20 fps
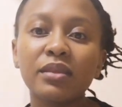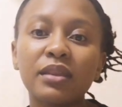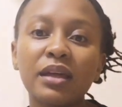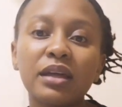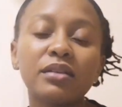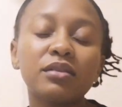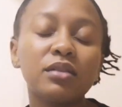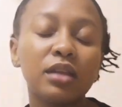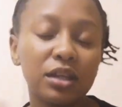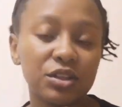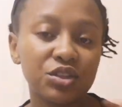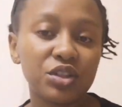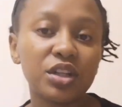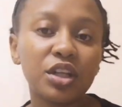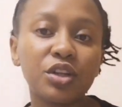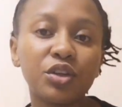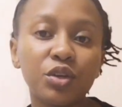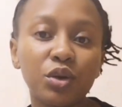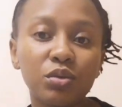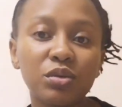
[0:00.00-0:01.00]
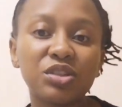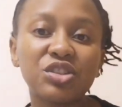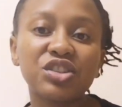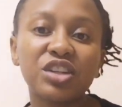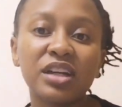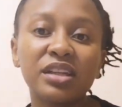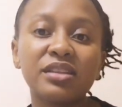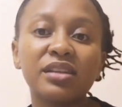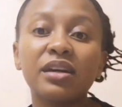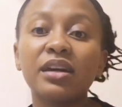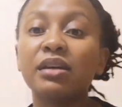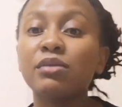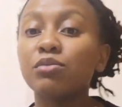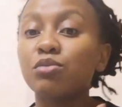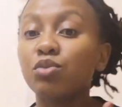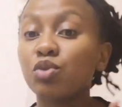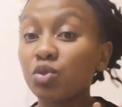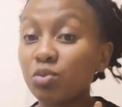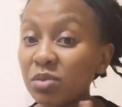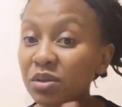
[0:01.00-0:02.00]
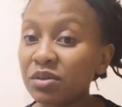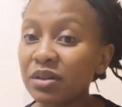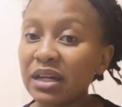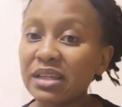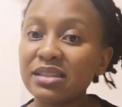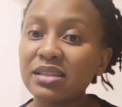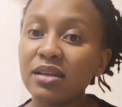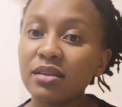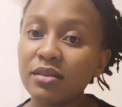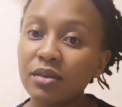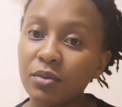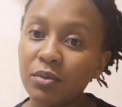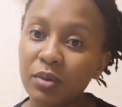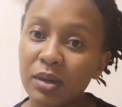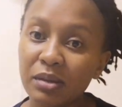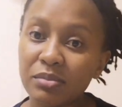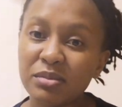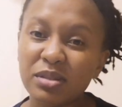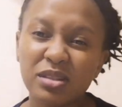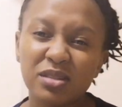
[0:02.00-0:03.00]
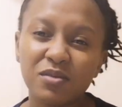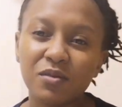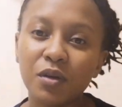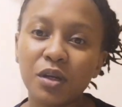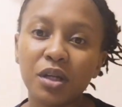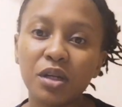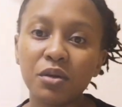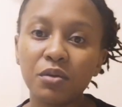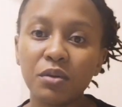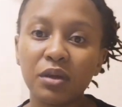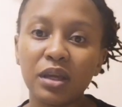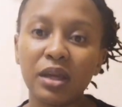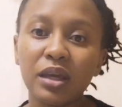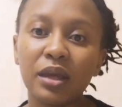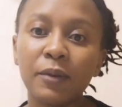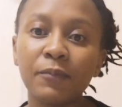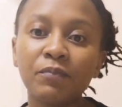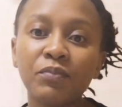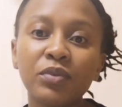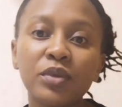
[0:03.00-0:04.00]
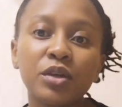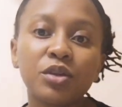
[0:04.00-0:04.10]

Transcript: that actually know each other and will be writing the WAPT. It's very rare.